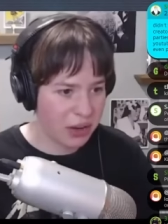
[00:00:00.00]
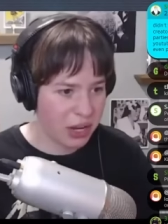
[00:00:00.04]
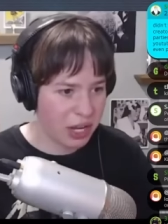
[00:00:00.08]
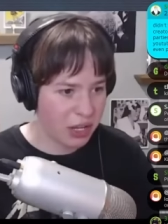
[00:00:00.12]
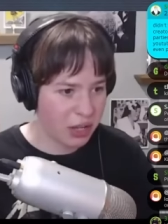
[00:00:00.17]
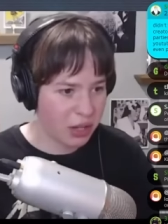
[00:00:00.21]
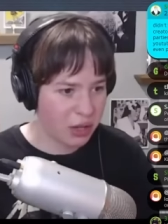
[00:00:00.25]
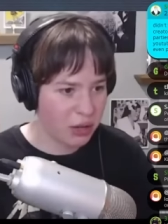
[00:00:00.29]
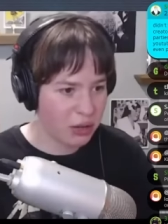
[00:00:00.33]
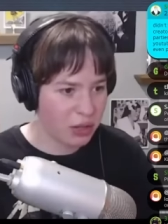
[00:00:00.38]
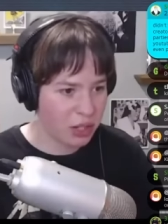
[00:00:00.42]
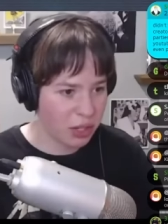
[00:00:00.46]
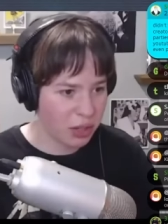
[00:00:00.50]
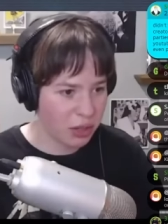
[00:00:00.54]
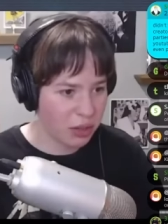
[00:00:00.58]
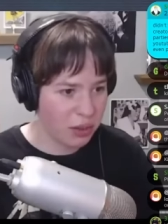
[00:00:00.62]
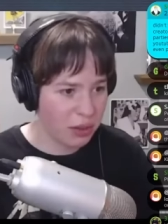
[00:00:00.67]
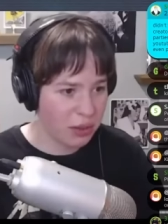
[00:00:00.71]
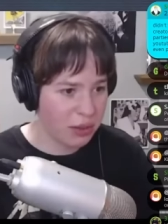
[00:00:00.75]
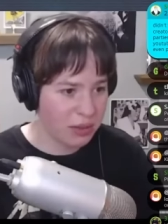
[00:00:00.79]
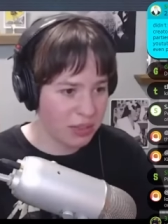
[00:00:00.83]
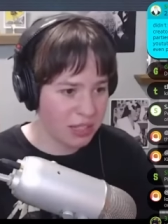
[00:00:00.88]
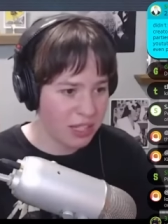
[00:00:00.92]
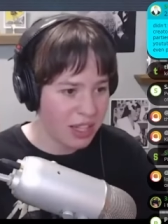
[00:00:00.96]

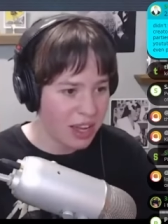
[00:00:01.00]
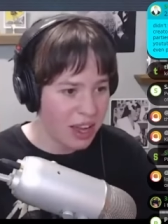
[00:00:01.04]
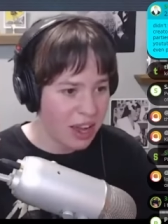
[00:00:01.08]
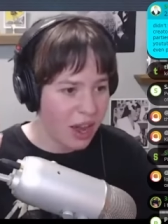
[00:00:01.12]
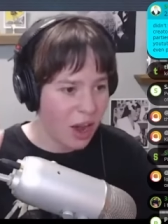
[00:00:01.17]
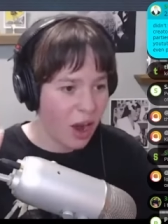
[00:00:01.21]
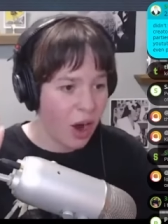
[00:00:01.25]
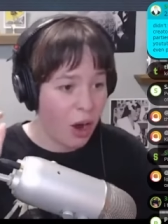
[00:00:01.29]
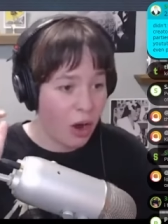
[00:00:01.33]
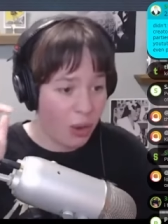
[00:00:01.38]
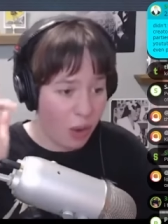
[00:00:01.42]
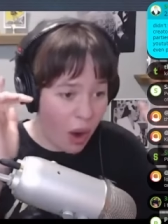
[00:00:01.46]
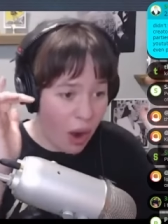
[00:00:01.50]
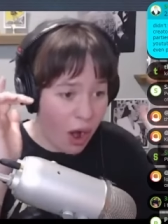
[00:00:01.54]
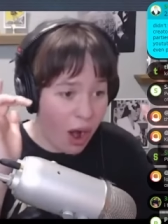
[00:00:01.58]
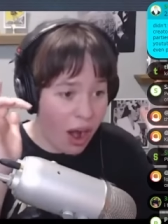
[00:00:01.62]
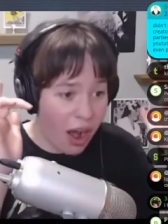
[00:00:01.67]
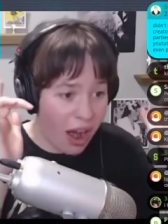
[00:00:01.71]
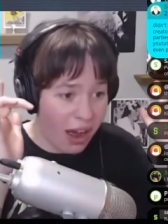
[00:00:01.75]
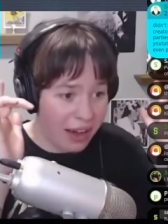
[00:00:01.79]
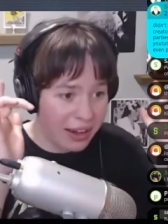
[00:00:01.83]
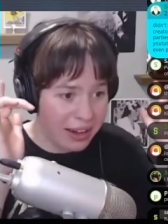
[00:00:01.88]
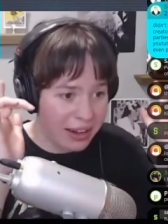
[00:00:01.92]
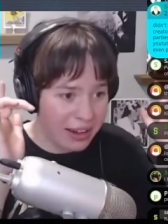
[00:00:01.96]
YouTubers are
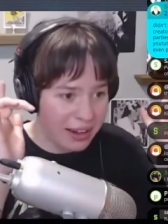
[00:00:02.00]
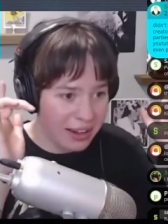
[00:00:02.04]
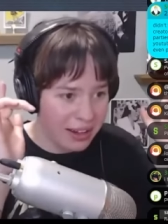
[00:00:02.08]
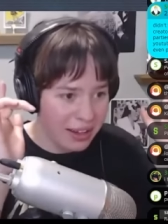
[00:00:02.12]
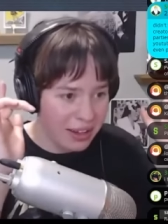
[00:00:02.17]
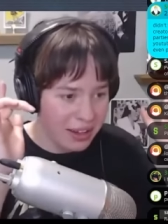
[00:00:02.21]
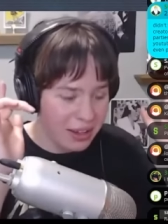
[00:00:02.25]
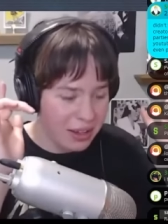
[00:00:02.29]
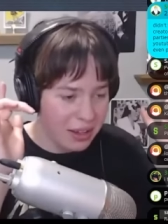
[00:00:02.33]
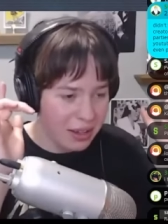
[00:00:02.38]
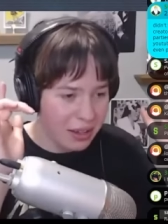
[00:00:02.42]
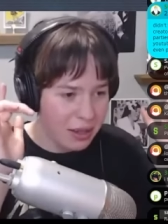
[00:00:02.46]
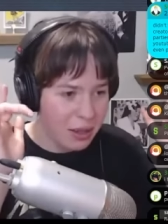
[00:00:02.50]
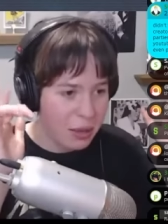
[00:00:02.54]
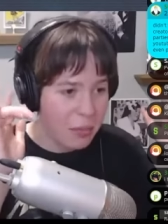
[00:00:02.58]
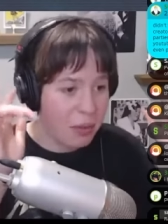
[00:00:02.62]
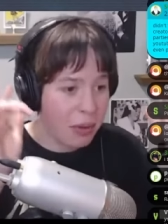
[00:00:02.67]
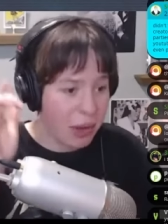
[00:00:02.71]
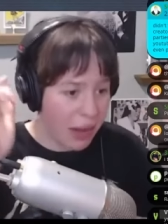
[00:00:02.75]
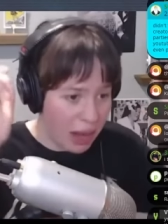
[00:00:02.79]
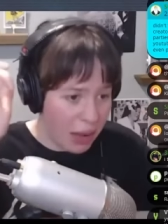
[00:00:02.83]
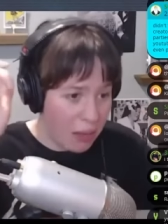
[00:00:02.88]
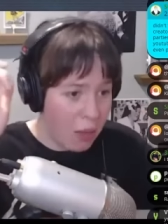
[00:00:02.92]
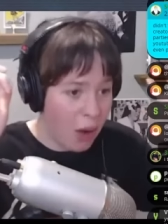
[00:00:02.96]
on,
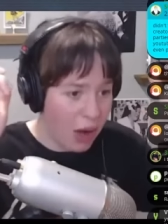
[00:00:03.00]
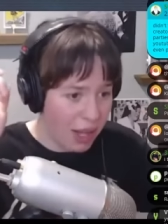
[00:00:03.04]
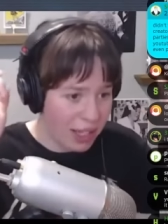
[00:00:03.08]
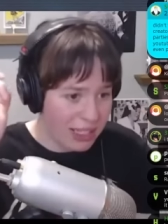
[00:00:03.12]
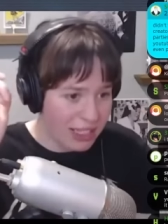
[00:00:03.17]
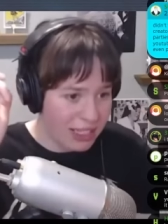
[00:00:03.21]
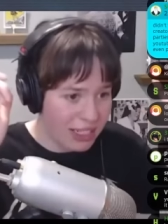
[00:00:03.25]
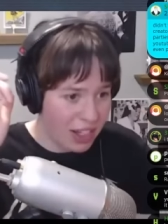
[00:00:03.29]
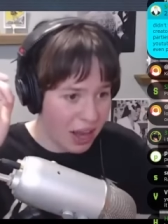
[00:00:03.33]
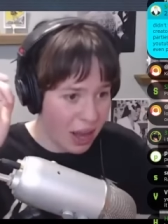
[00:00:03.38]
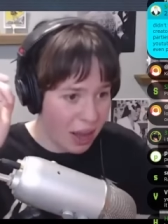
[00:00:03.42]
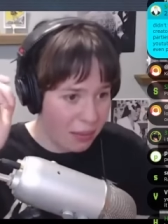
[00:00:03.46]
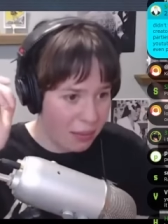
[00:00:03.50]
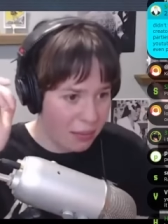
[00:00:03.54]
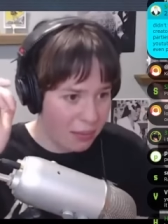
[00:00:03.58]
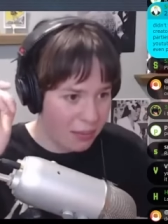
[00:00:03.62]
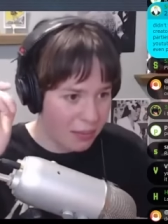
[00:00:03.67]
but I want some.